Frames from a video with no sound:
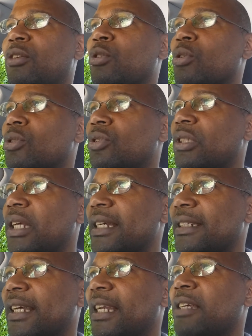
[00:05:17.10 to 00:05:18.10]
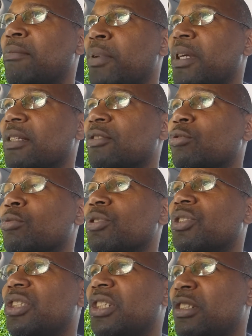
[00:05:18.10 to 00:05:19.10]
Those angelic beings will
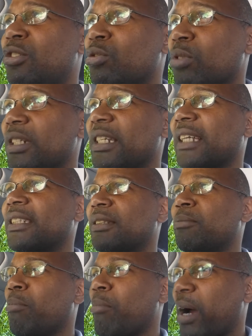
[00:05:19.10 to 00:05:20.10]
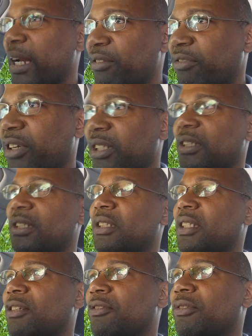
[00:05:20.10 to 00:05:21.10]
see to it that it manifests
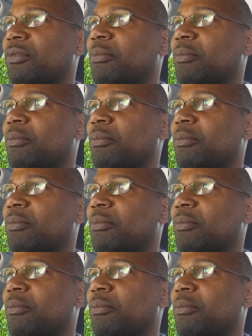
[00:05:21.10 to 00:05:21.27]
itself.